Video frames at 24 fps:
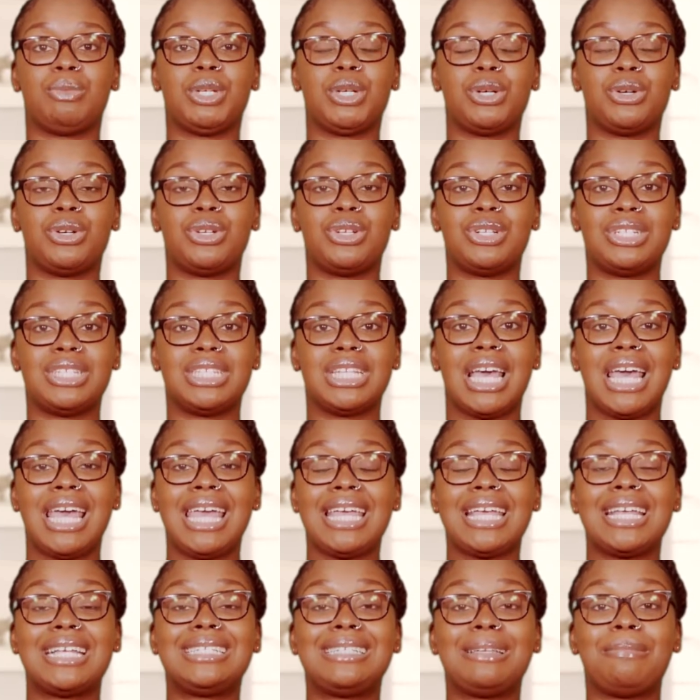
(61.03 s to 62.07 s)
because
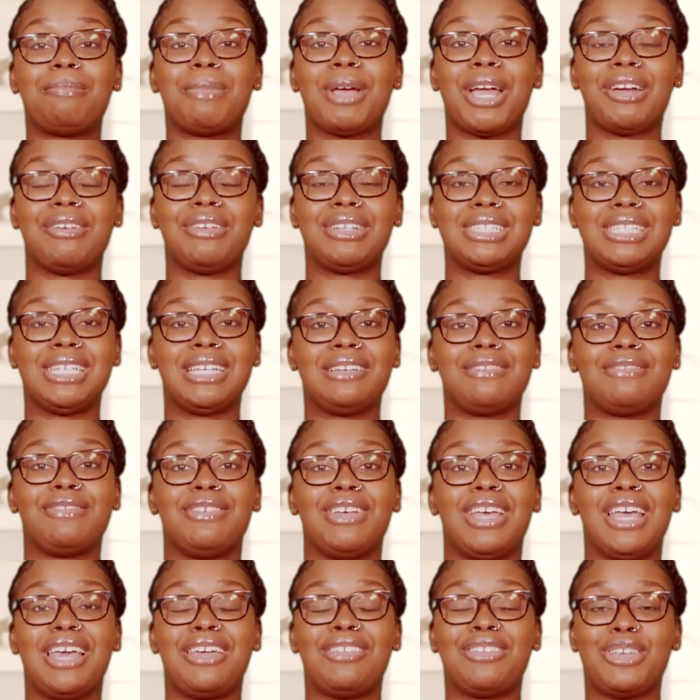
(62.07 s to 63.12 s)
it's imperative
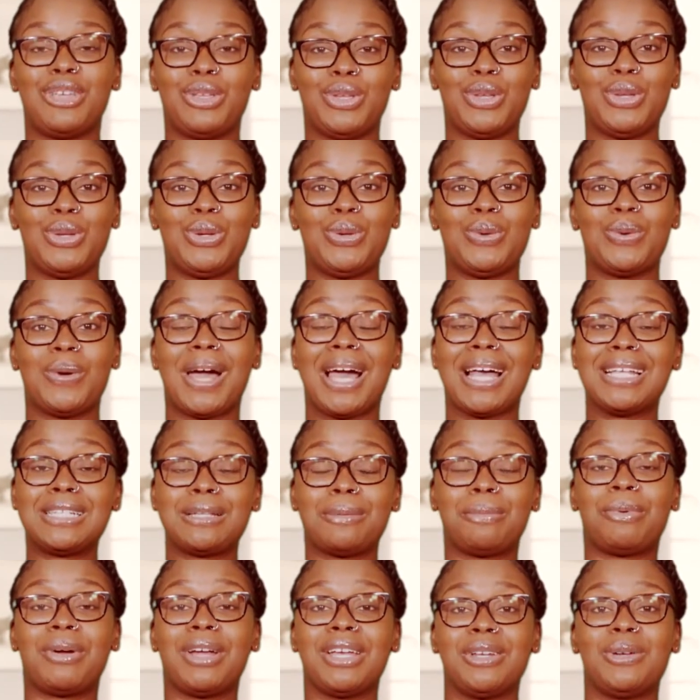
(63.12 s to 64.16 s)
that you, as
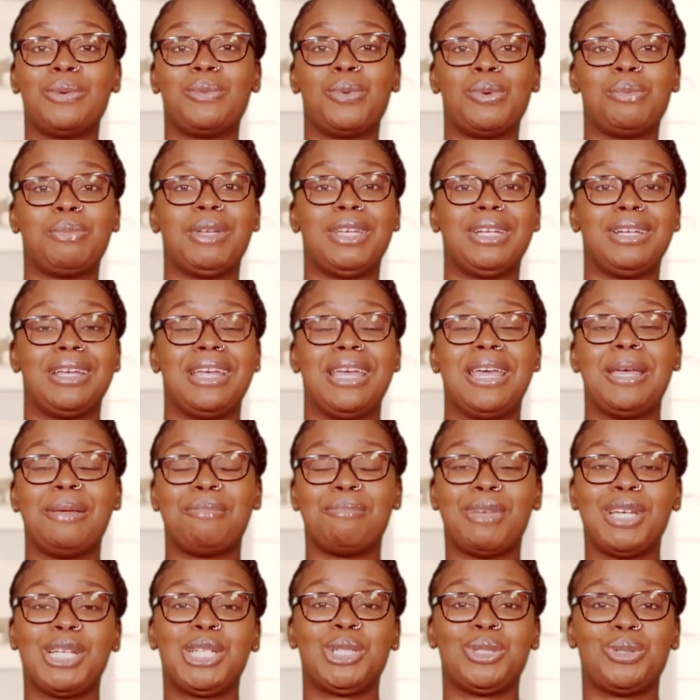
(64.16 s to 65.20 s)
a pregnant woman,
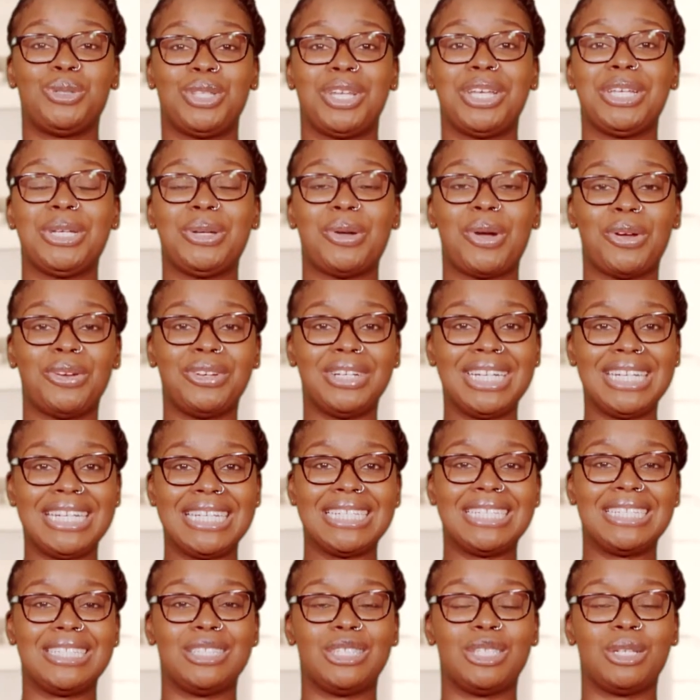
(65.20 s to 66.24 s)
make sure that you only
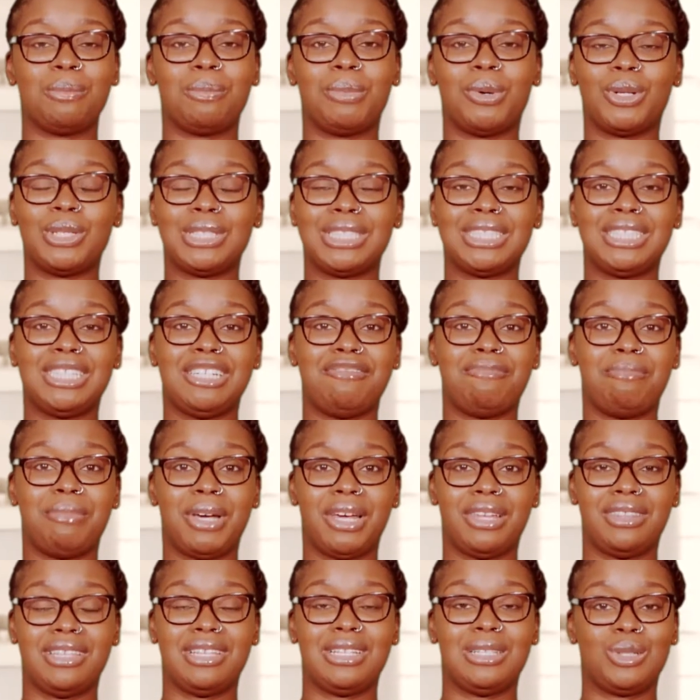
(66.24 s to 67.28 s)
listen to positive
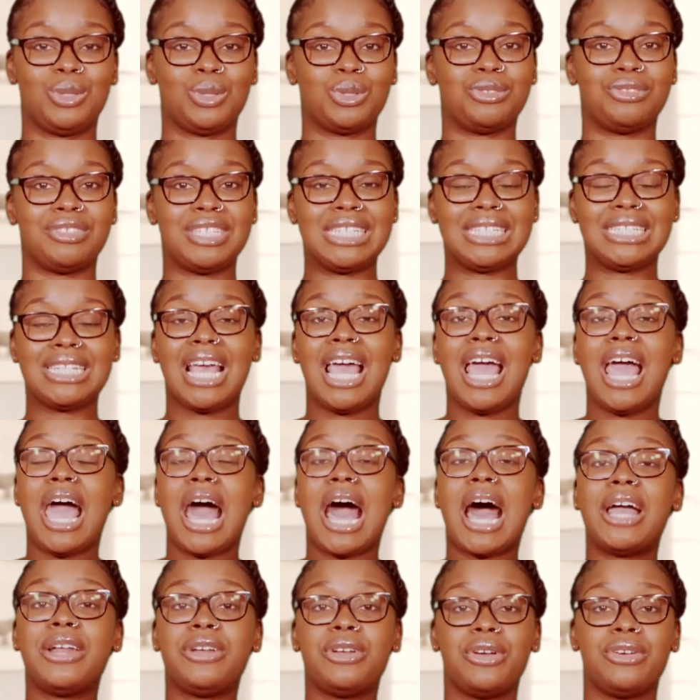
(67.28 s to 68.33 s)
birthing stories.
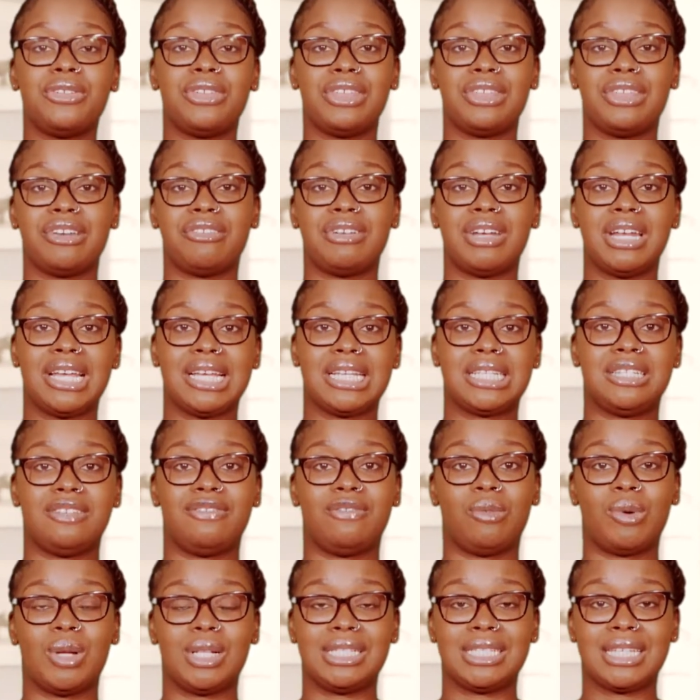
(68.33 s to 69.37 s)
I know that there are
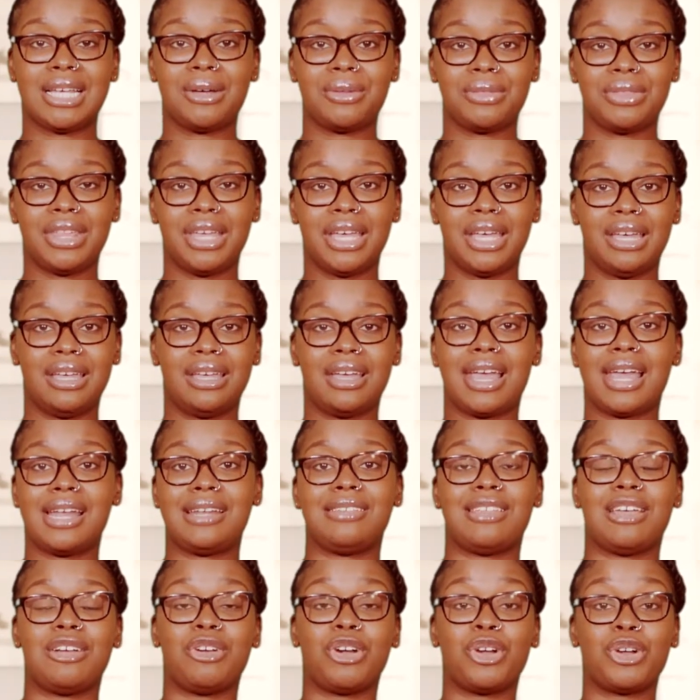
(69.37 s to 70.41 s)
negative ones out there,
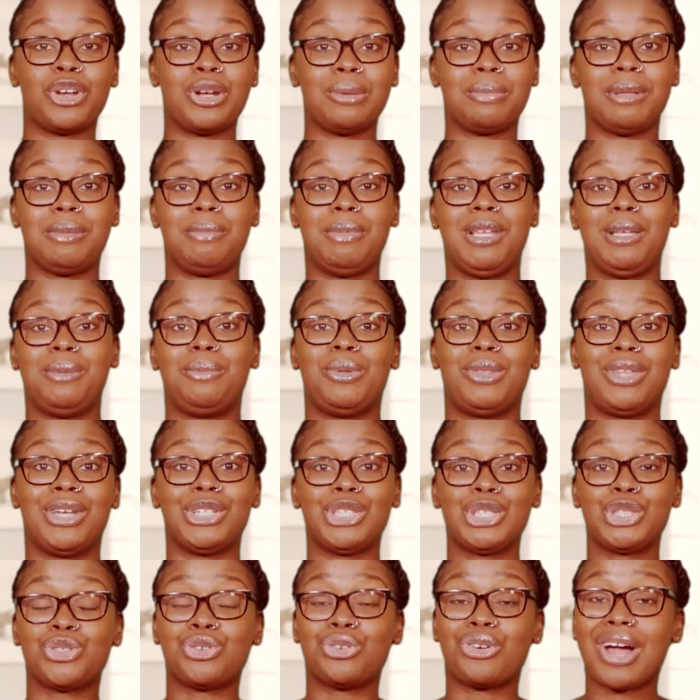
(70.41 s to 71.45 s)
and there are going to be people
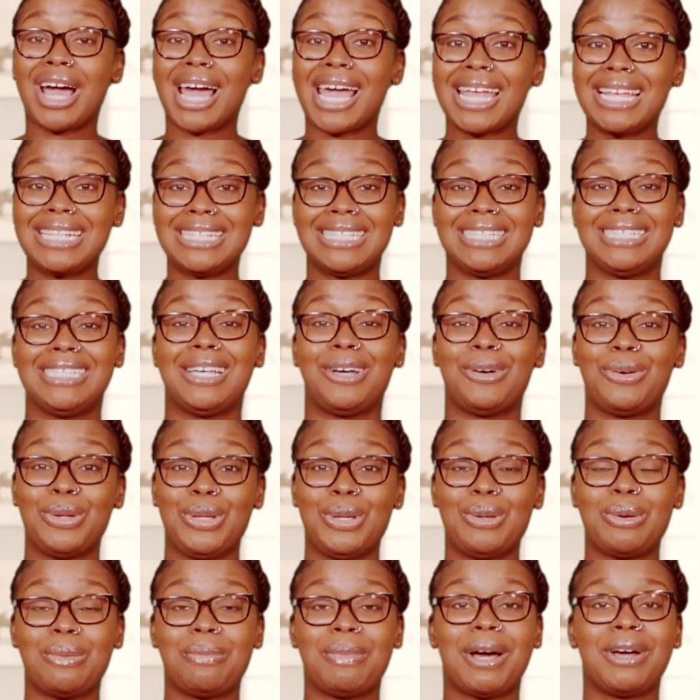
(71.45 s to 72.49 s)
that try to tell
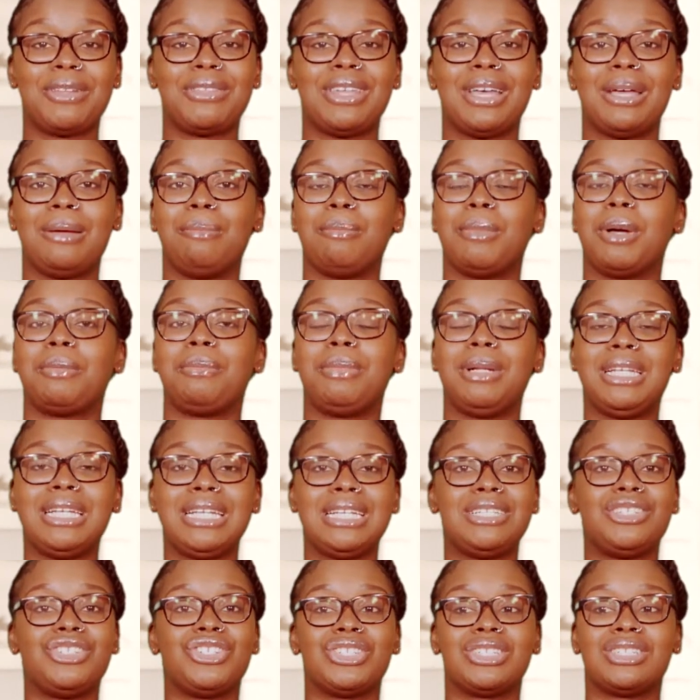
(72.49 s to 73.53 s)
you about them, but
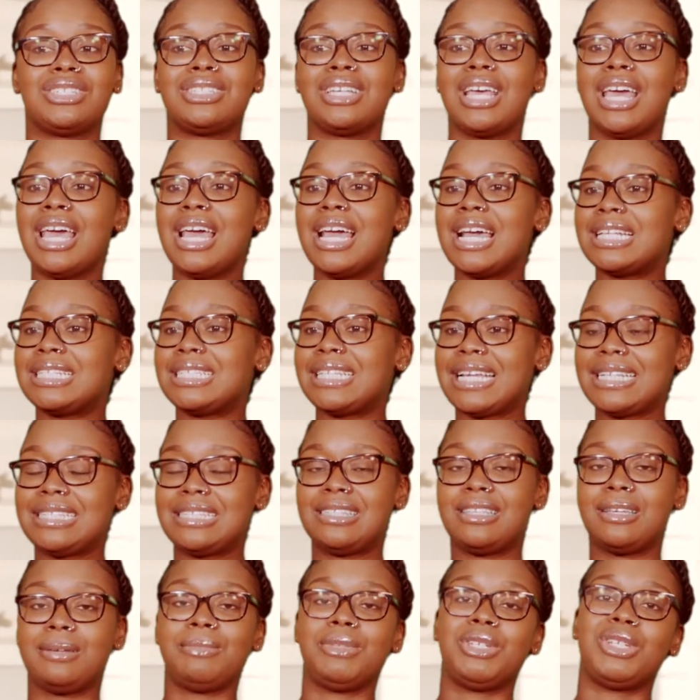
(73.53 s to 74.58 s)
please just say
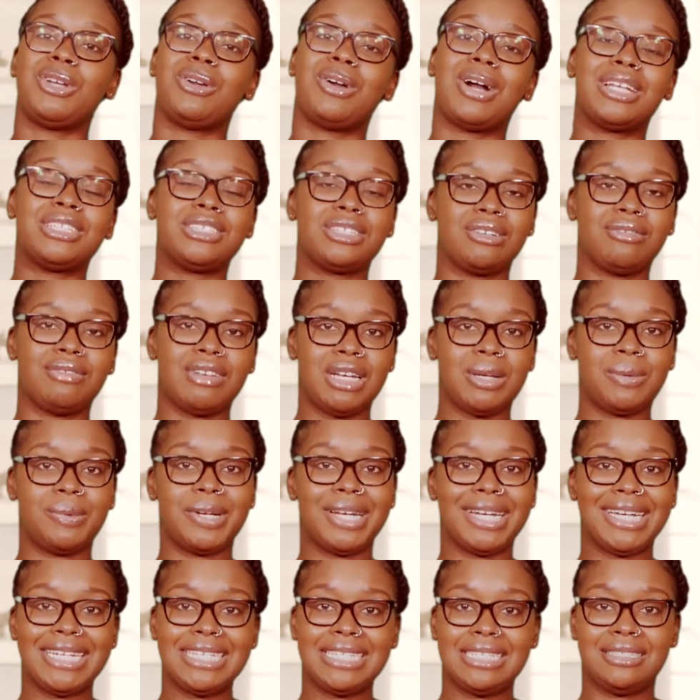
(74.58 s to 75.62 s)
to them, you know, I don't really
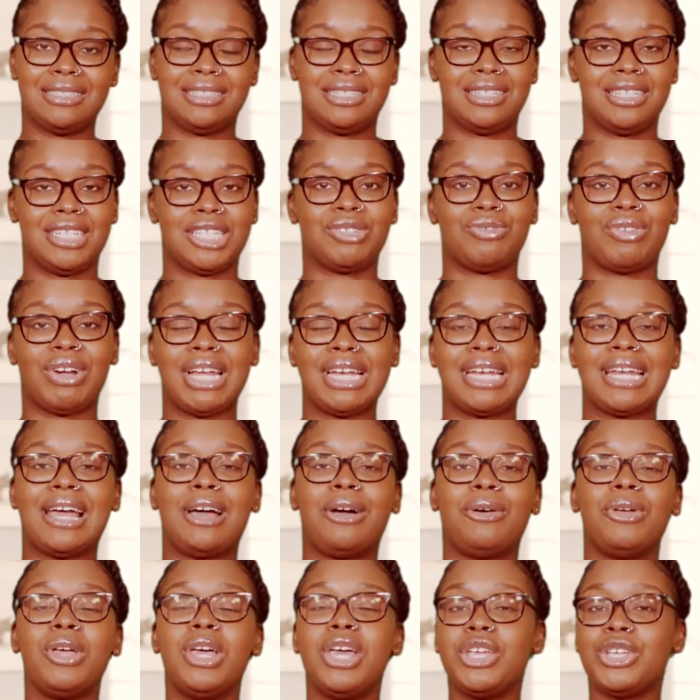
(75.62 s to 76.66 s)
want to listen to this right
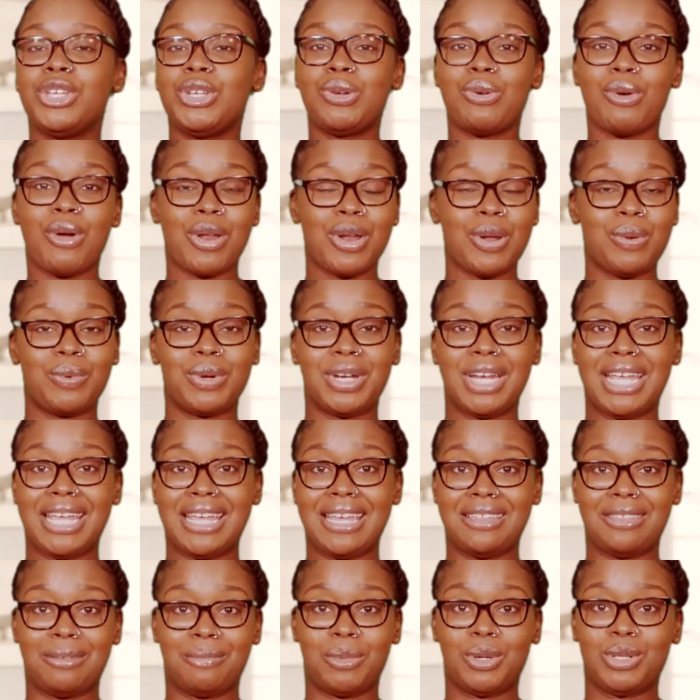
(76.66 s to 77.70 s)
now. You only want to
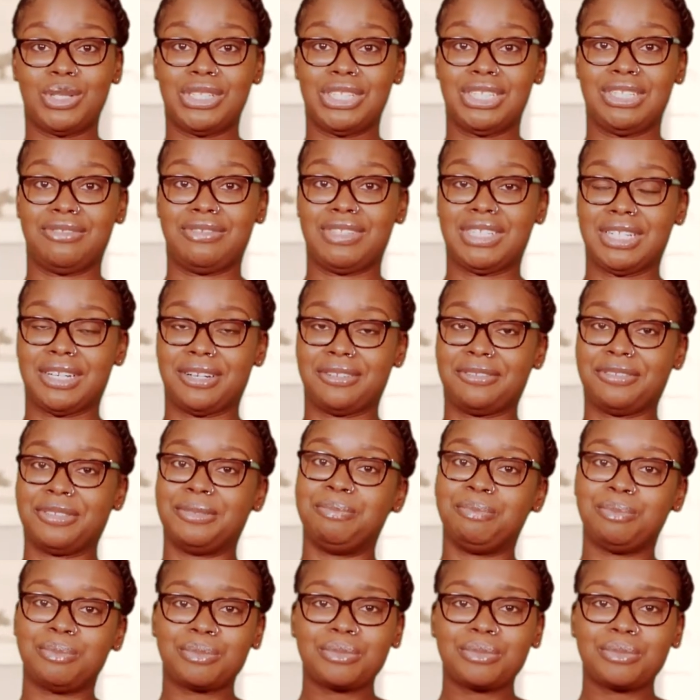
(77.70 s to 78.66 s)
hear the positive stuff.